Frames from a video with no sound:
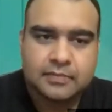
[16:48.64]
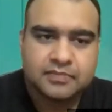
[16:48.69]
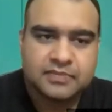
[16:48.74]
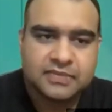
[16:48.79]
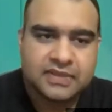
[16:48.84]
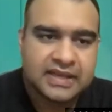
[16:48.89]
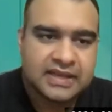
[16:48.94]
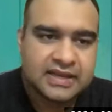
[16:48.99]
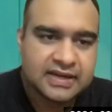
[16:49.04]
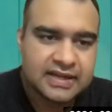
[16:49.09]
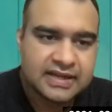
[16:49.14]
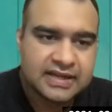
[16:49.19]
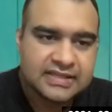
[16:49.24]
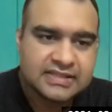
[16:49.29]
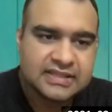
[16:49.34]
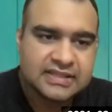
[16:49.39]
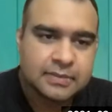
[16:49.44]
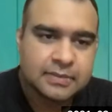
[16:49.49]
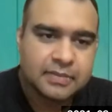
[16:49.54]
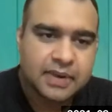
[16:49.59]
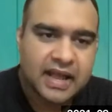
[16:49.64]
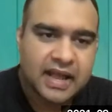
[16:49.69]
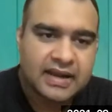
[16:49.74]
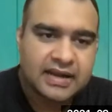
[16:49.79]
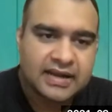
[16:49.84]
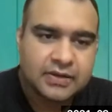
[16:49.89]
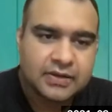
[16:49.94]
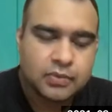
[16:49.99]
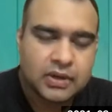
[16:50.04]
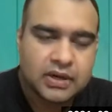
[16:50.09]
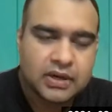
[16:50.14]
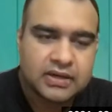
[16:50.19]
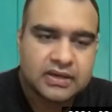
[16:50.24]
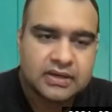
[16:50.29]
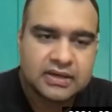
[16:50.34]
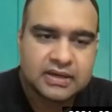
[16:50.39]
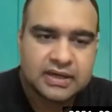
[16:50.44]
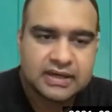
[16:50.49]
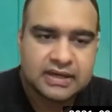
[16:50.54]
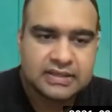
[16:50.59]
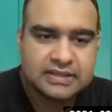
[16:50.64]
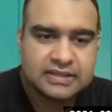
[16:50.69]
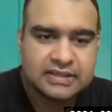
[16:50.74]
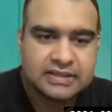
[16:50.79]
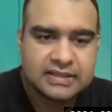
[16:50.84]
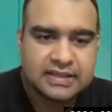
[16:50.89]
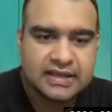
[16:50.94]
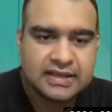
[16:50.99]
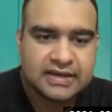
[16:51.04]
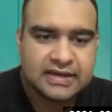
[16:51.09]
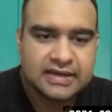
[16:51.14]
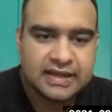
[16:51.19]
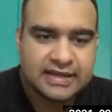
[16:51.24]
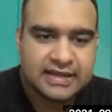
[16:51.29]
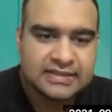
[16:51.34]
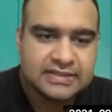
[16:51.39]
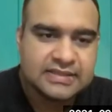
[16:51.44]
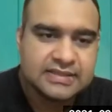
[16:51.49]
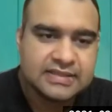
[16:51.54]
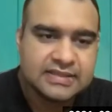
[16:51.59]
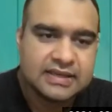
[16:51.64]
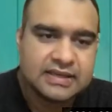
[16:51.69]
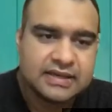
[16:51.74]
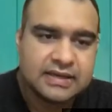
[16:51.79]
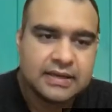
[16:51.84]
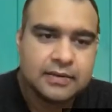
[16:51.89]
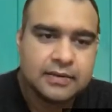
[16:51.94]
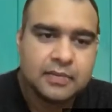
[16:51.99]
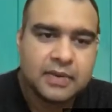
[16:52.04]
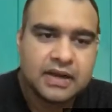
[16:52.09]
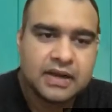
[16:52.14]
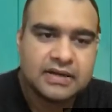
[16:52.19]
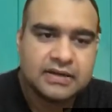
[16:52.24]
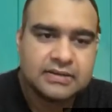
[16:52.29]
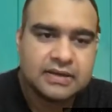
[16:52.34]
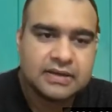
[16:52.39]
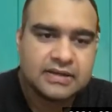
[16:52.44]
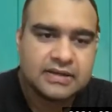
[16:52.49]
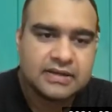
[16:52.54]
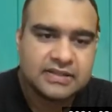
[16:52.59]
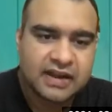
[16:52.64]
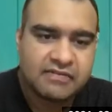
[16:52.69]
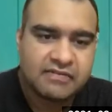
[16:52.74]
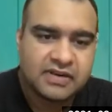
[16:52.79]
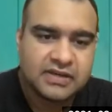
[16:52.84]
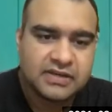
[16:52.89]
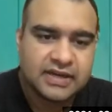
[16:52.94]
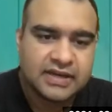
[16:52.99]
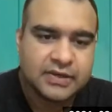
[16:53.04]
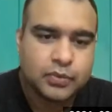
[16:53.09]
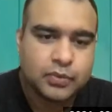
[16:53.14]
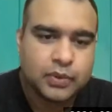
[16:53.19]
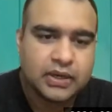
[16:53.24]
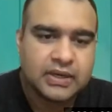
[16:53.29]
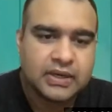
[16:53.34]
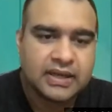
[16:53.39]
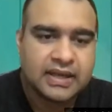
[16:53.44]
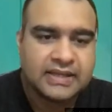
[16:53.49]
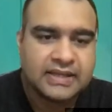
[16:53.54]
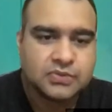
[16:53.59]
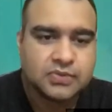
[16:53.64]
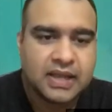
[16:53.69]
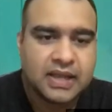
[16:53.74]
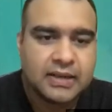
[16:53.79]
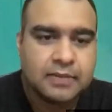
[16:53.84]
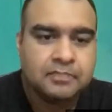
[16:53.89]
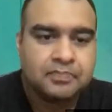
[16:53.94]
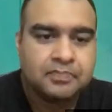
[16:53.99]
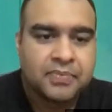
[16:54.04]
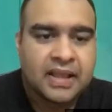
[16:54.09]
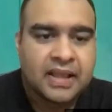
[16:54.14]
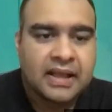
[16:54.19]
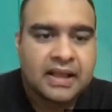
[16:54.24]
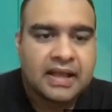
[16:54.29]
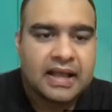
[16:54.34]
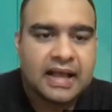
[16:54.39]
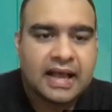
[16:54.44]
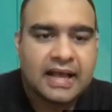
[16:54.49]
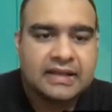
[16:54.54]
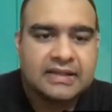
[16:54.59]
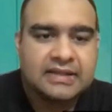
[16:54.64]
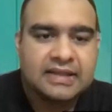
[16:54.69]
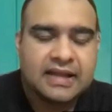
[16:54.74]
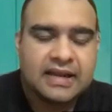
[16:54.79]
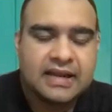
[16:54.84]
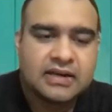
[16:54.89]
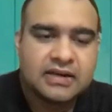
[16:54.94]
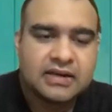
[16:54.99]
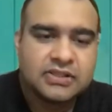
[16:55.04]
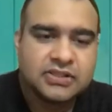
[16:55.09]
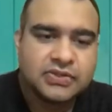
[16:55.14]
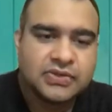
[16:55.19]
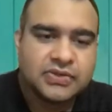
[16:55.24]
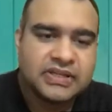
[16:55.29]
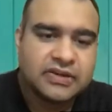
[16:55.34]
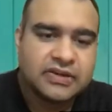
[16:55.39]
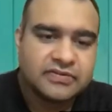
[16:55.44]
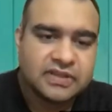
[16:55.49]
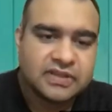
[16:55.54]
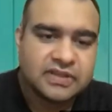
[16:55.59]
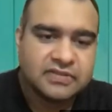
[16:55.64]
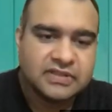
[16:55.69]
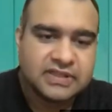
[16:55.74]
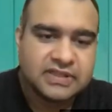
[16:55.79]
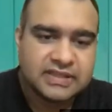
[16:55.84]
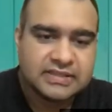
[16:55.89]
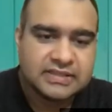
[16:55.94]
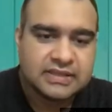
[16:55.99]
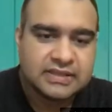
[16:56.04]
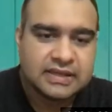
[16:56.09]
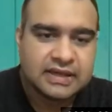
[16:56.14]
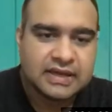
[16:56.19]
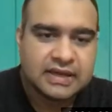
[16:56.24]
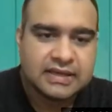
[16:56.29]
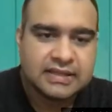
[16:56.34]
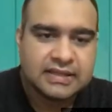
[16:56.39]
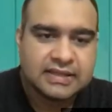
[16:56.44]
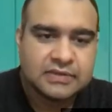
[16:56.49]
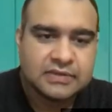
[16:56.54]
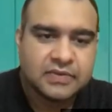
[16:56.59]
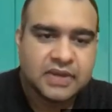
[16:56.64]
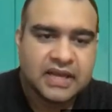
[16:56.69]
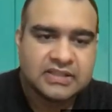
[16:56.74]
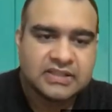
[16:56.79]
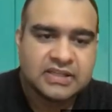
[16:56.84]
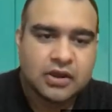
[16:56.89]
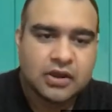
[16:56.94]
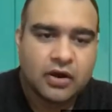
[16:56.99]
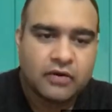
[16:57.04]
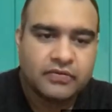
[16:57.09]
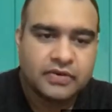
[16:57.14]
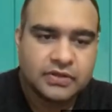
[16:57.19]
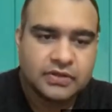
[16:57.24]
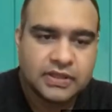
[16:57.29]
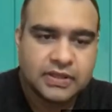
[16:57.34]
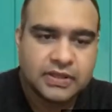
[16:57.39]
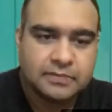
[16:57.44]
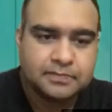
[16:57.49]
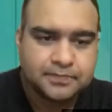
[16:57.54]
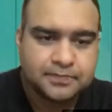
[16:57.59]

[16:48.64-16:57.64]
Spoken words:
there is a supplier network, there is a traveler network as well. And there are a suite of services that we actually offer to them.